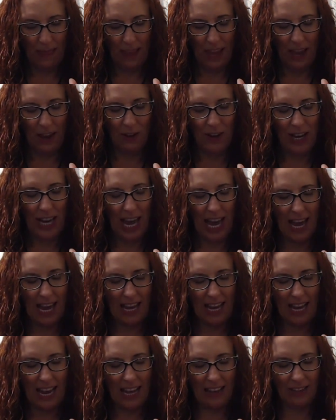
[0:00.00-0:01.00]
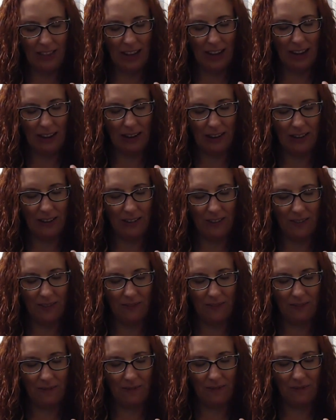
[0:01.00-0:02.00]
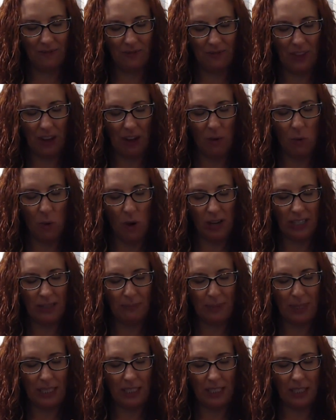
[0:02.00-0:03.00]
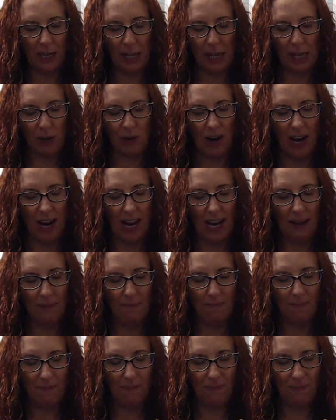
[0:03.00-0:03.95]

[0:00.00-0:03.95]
Okay, and they're wanting me to describe.